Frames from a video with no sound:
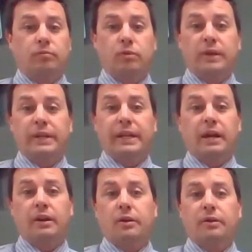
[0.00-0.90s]
really
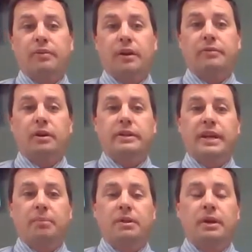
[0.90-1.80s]
not going very far
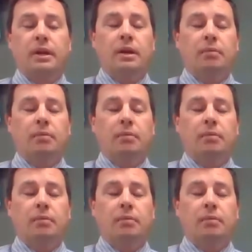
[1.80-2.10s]
in depth,